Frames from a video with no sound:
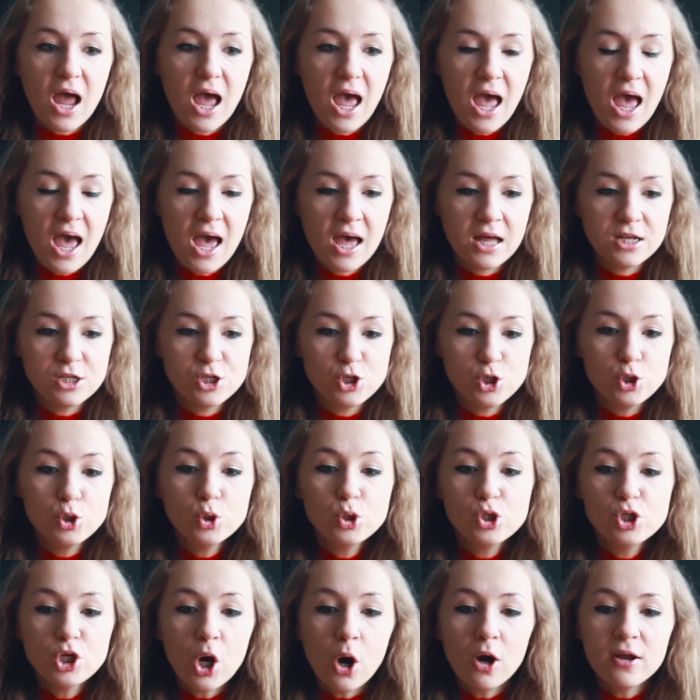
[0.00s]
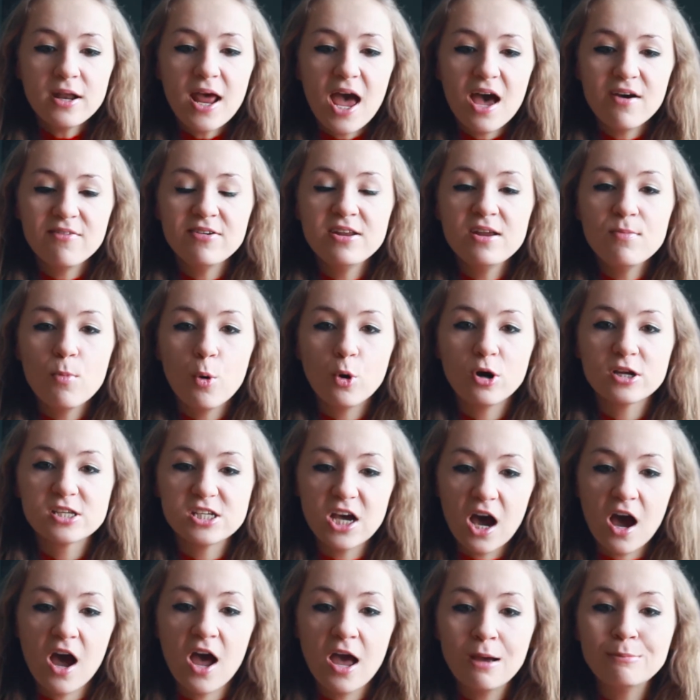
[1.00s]
And you don't have any more
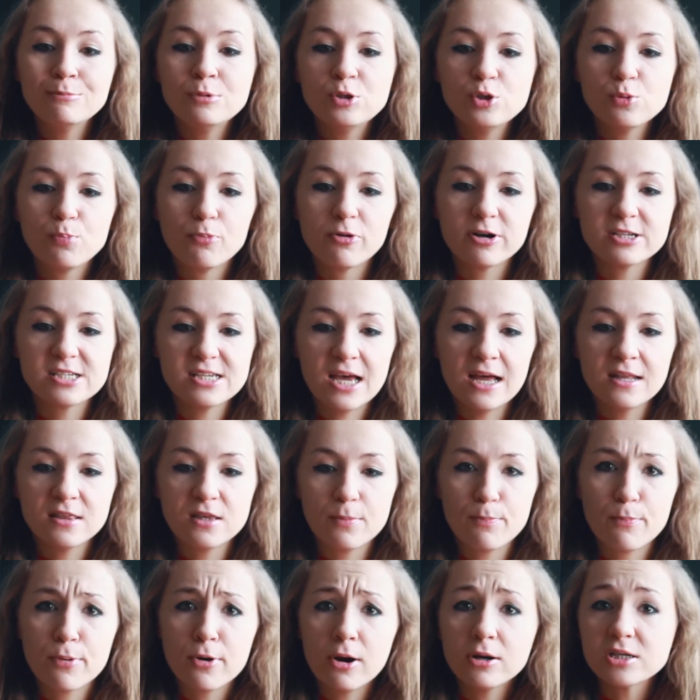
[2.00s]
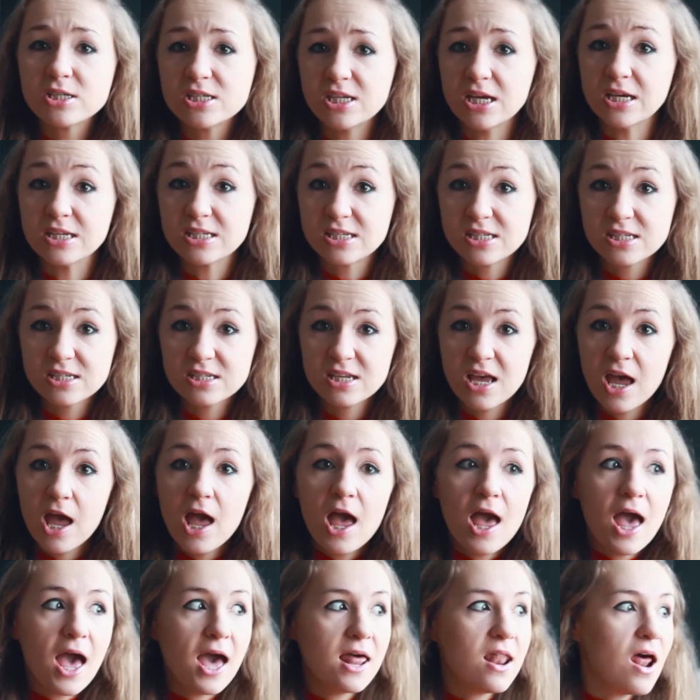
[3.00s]
time to present the process
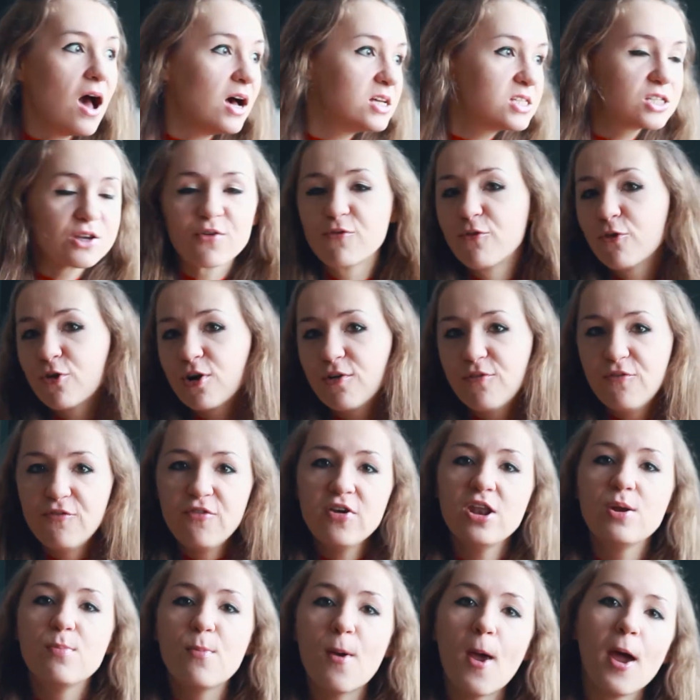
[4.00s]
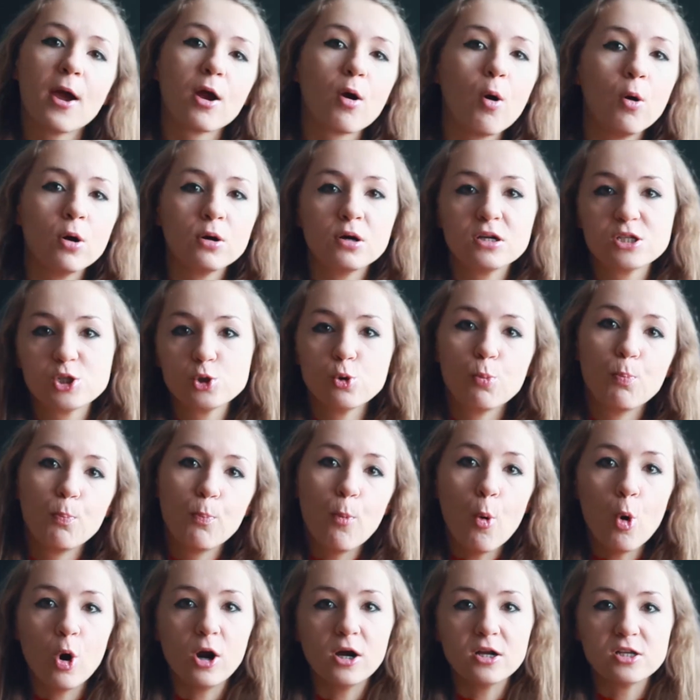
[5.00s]
and ask for a feedback or a
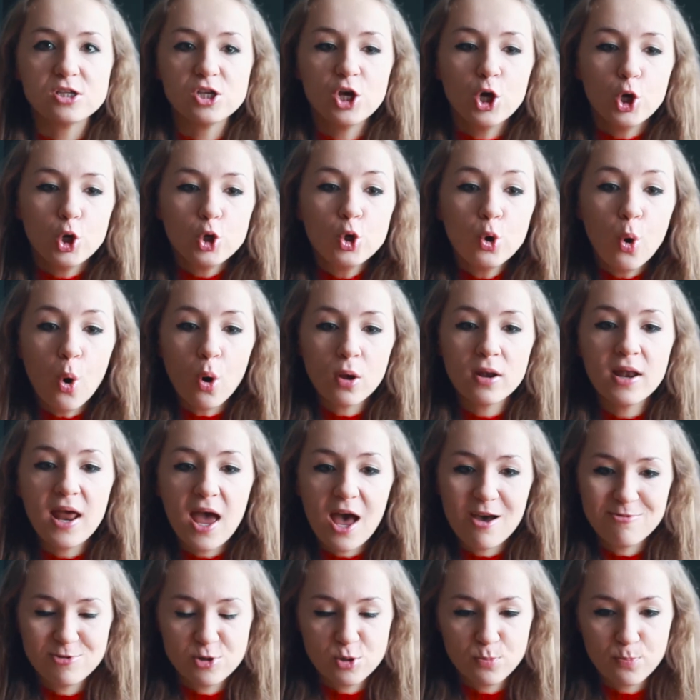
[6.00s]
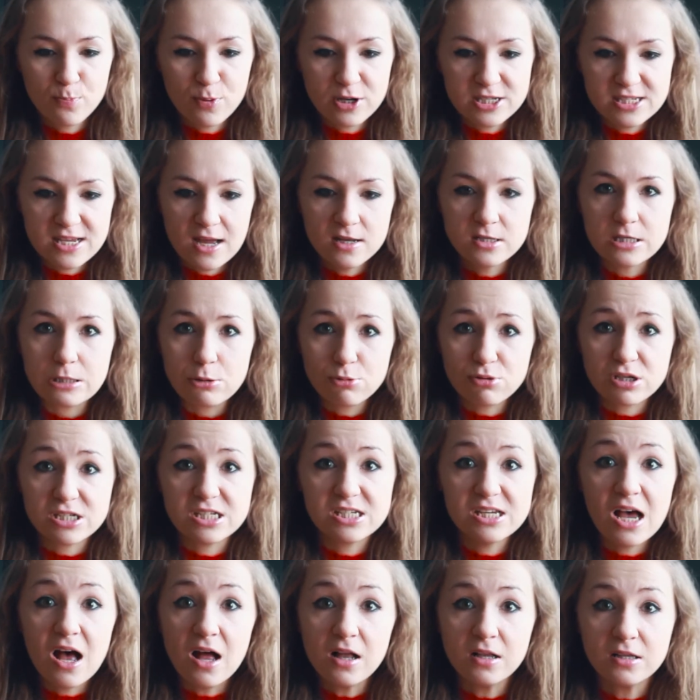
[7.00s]
support. You only have to present the
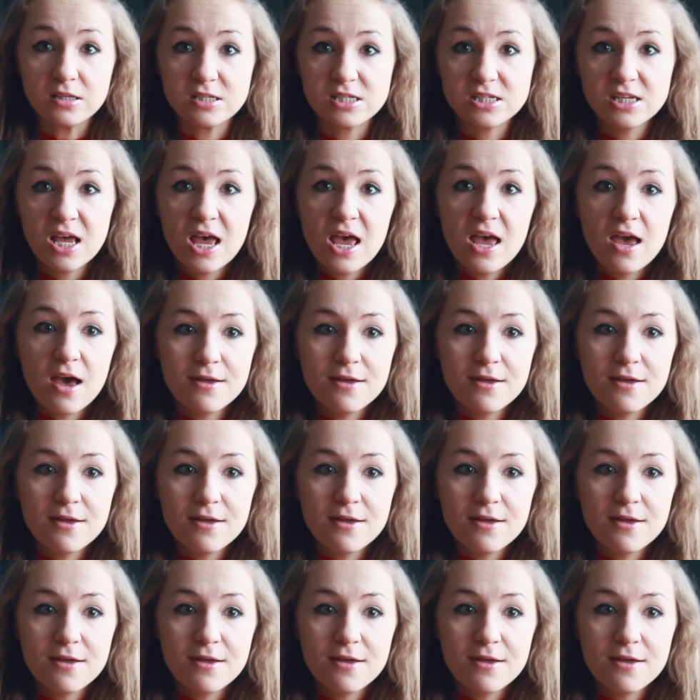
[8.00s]
results.